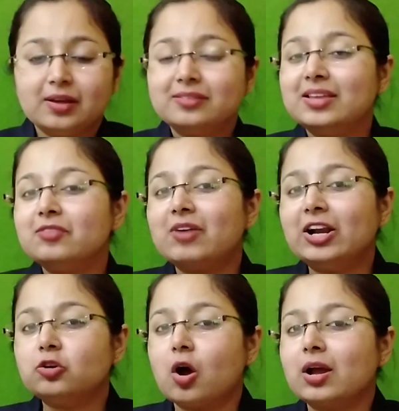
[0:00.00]
See, if
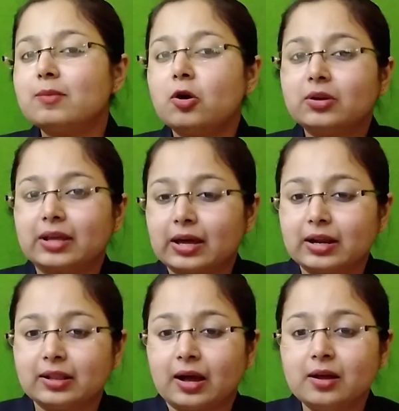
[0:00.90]
I talk about
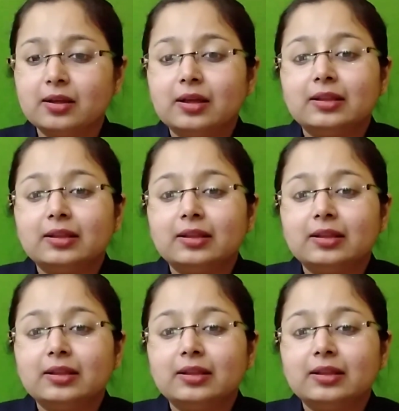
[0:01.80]
Kerala,